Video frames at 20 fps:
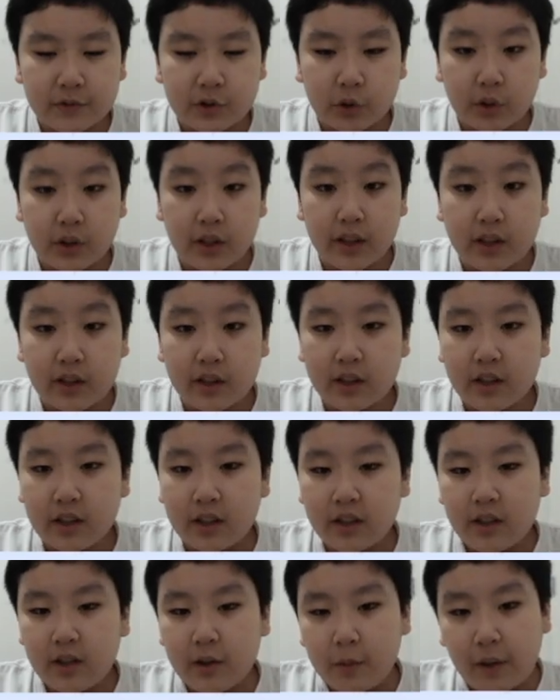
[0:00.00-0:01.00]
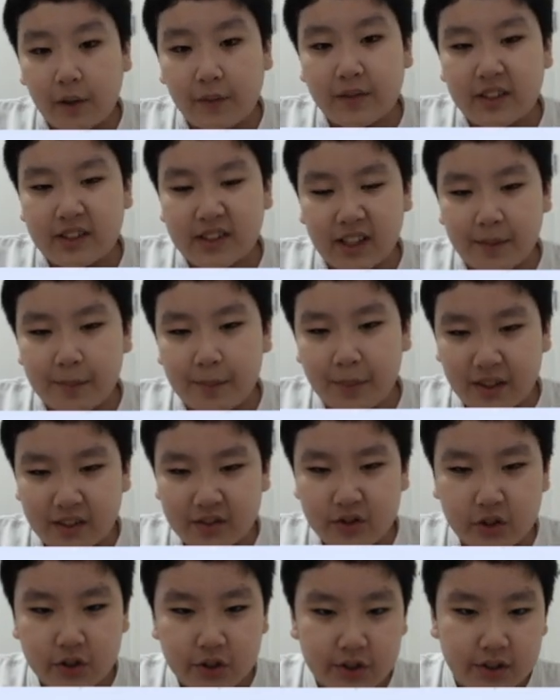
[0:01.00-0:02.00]
So here, we have the same
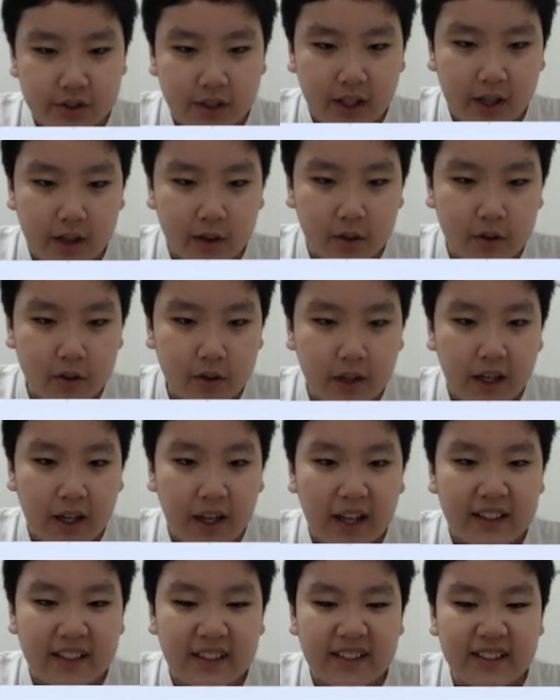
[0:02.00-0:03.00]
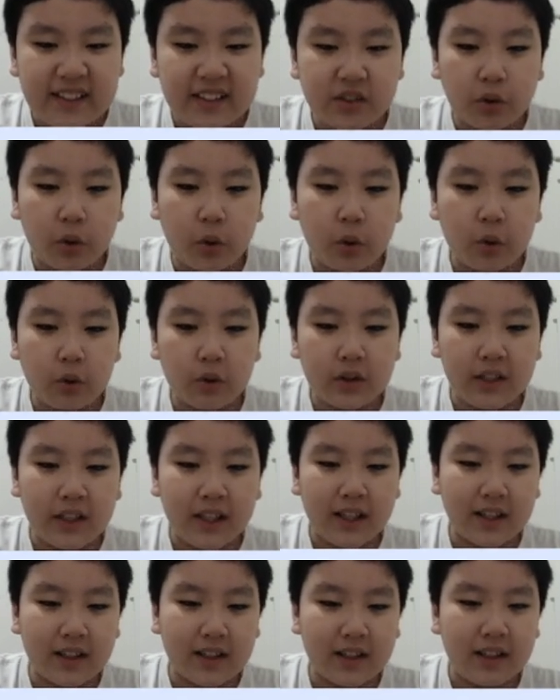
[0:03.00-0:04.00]
picture just now, and he's
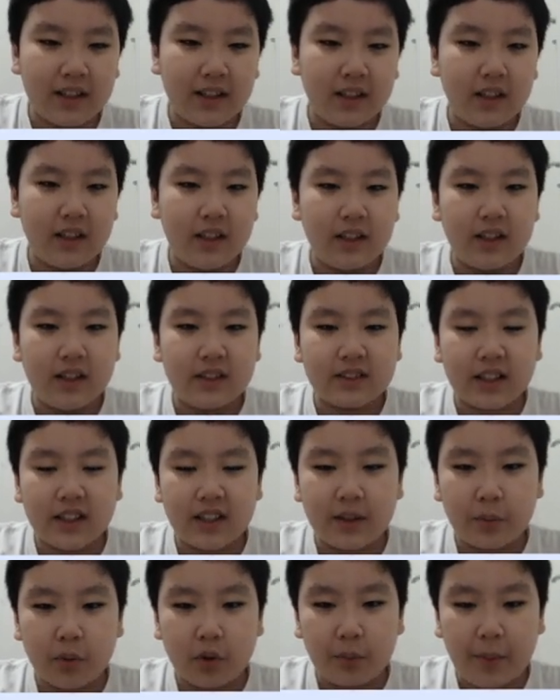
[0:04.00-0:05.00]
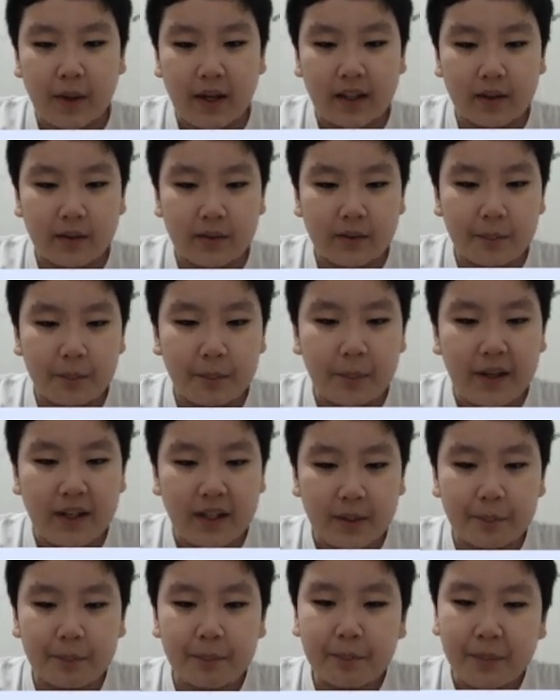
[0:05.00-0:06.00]
holding, let's get a more
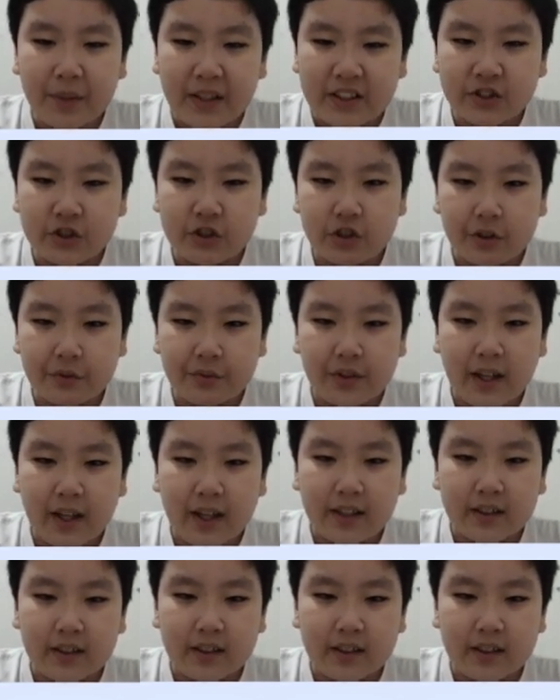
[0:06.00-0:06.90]
better picture of that.